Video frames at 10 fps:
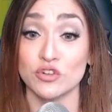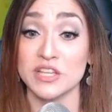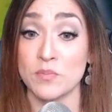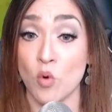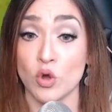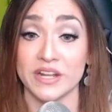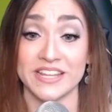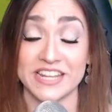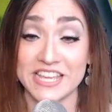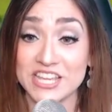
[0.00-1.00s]
port
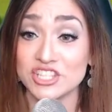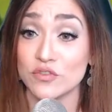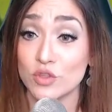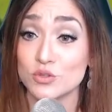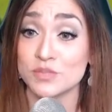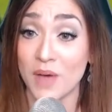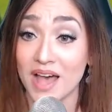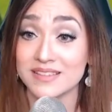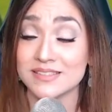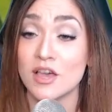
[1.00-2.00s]
in each of those
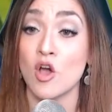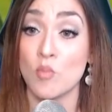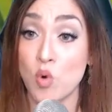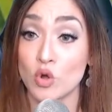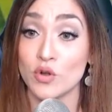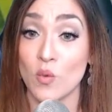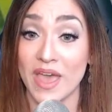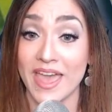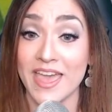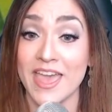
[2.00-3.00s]
spots, pour it
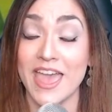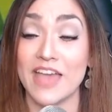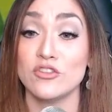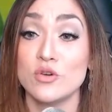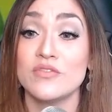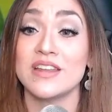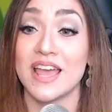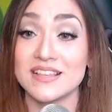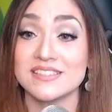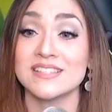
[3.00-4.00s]
away, and you have in
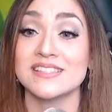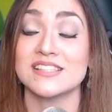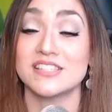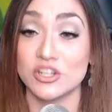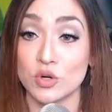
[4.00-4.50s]
essence zeroed